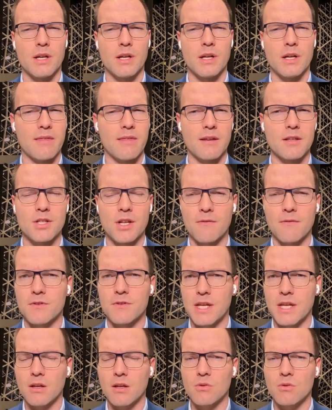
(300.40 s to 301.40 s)
to, I think,
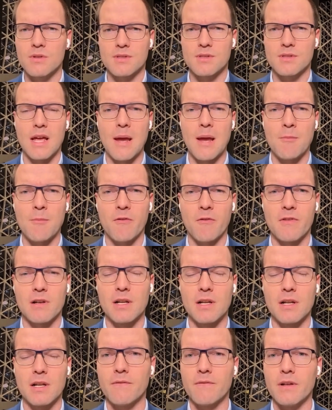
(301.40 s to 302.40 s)
Shevchenko is the name of the
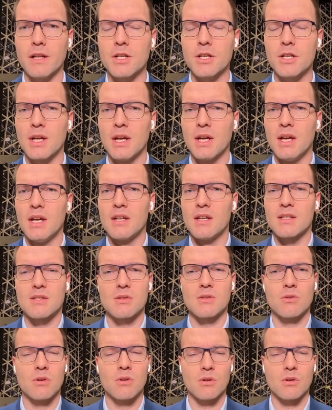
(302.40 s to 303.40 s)
little village.
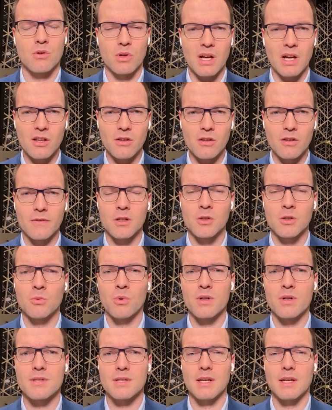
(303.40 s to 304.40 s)
So
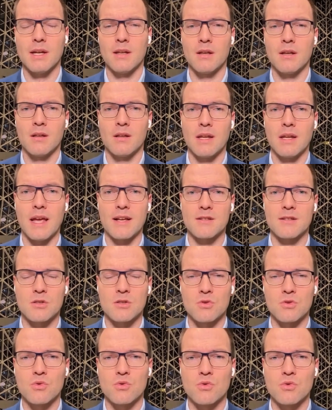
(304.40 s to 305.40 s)
Kurachovo was in an
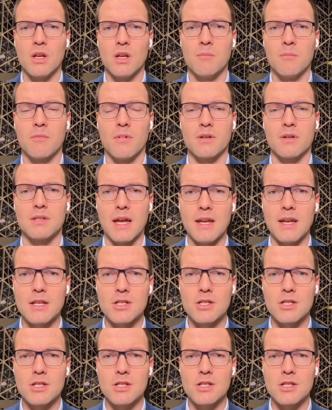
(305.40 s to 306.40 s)
extreme
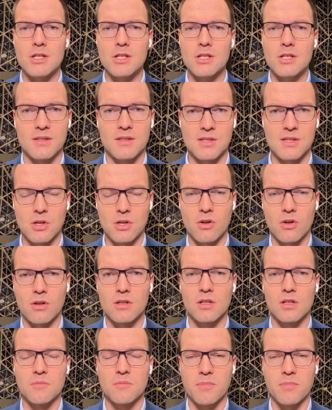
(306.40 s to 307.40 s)
danger of being
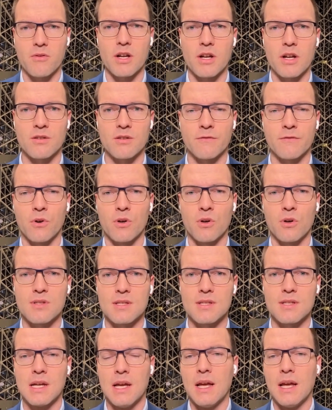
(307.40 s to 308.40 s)
encircled by Russian
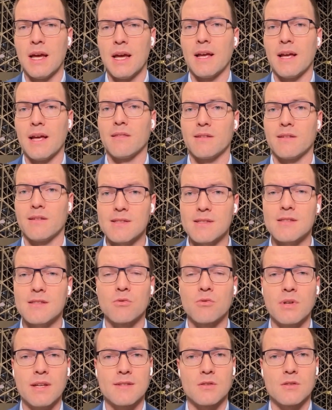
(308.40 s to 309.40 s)
forces. And this
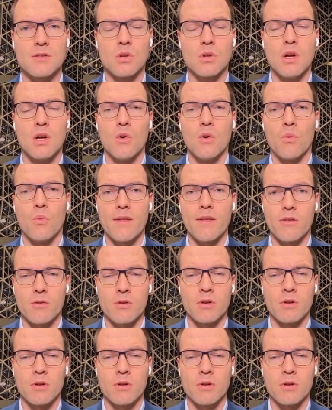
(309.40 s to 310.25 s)
is the reason why